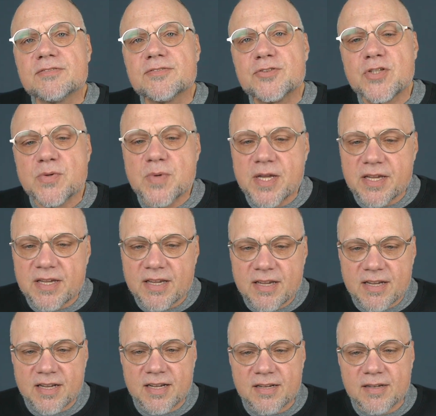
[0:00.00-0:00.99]
doing
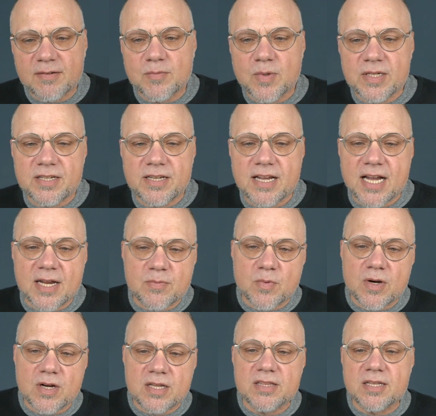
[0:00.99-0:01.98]
what God
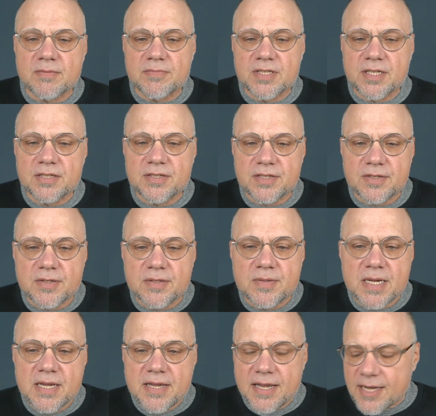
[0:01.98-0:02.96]
wanted them to do.
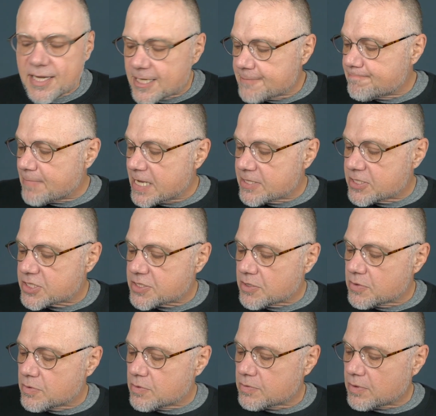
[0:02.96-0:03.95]
And
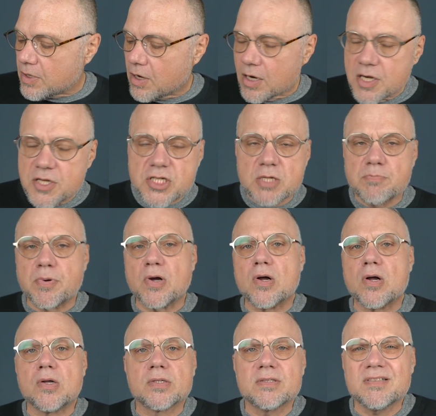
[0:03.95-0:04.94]
so
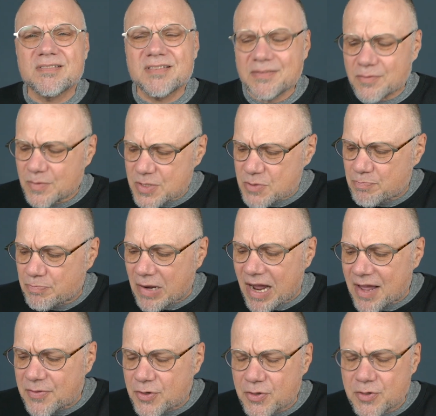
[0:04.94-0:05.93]
Archibald was
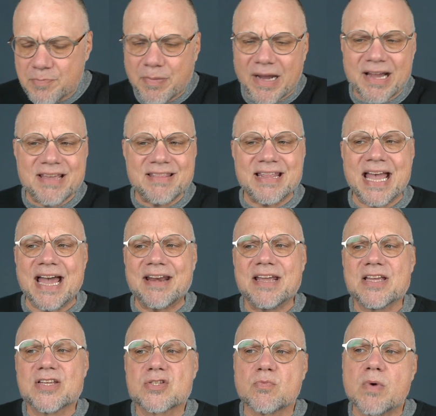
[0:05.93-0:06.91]
bothered by that
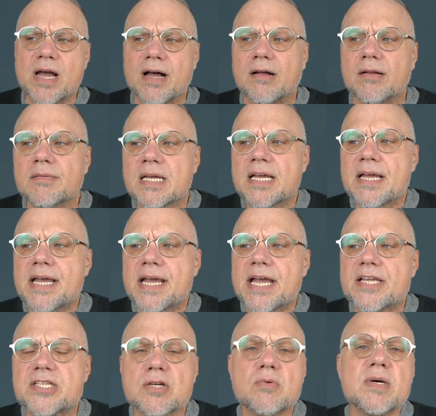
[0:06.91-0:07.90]
as well.
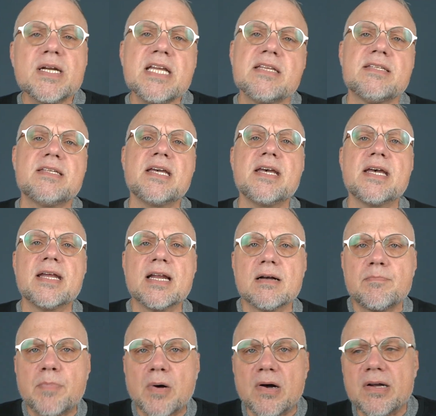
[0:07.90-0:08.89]
And so what he did,
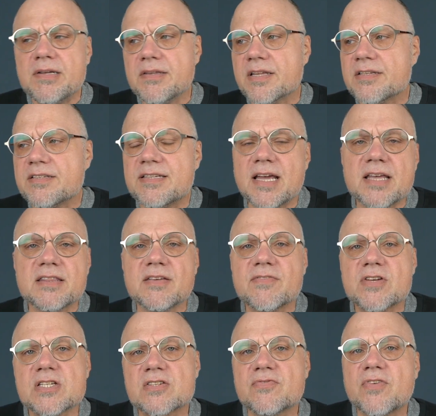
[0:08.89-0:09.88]
upon the death of
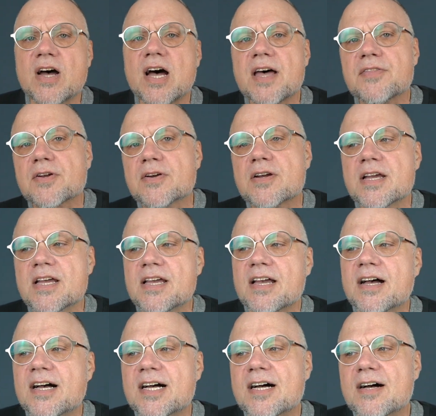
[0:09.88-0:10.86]
his father,
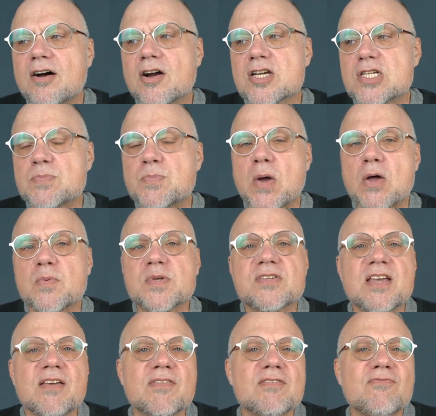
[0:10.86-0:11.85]
Archibald was
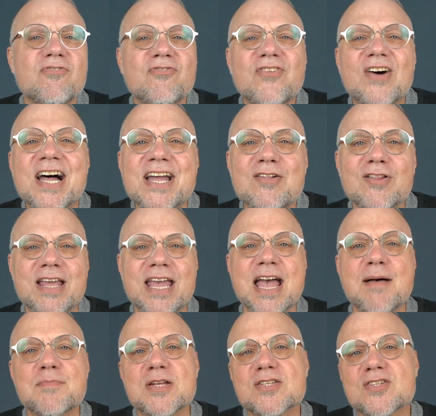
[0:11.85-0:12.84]
given file
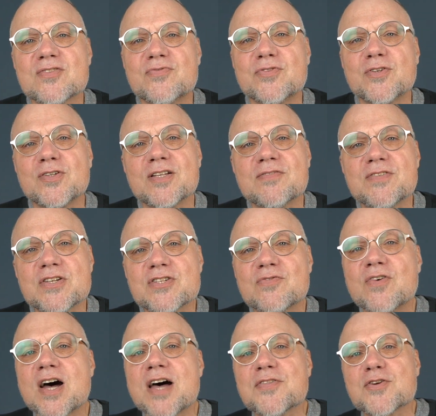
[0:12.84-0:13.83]
cabinets full of his
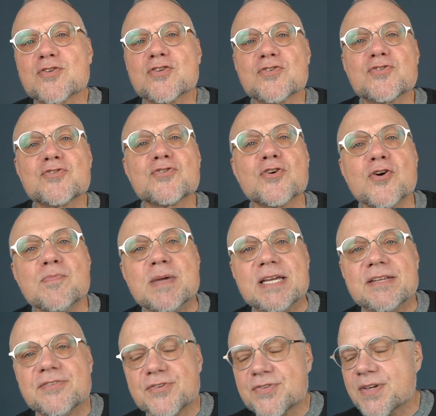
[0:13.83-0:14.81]
father's
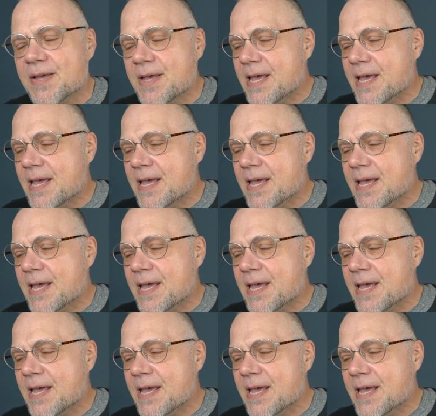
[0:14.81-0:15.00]
sermons.